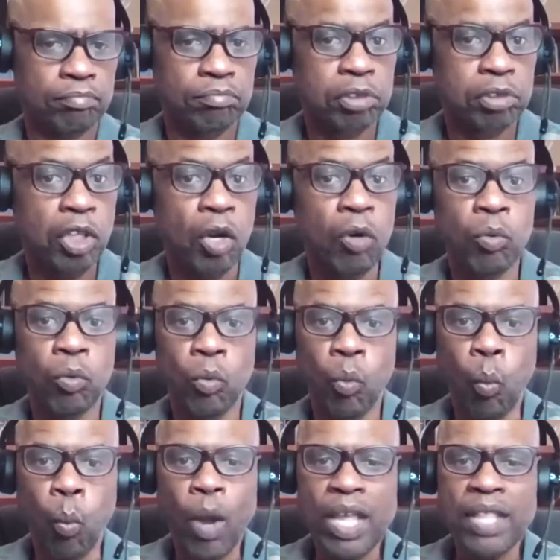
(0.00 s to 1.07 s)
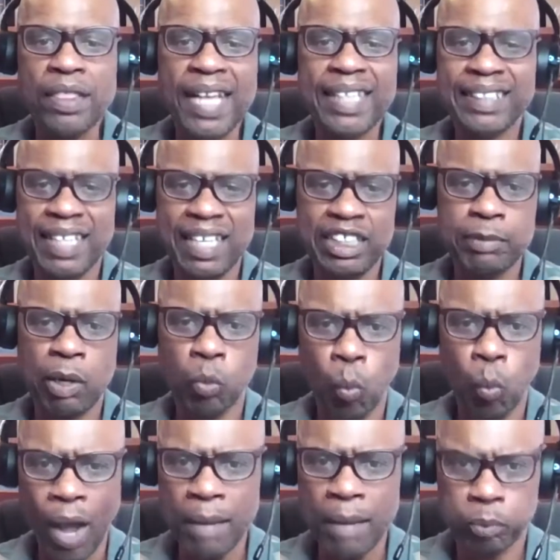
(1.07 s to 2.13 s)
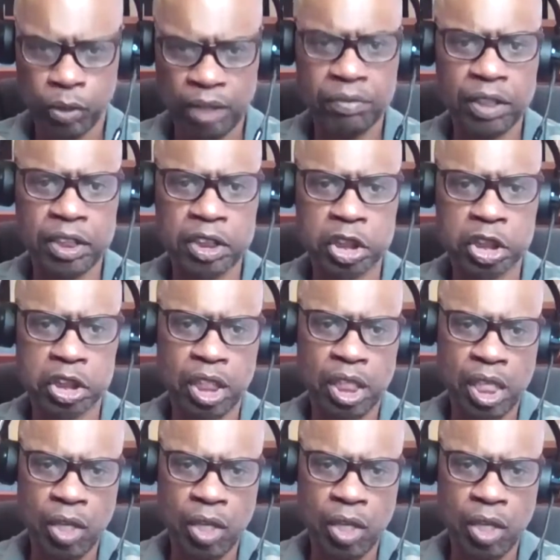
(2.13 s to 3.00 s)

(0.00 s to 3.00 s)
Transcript: So when they teach about white privilege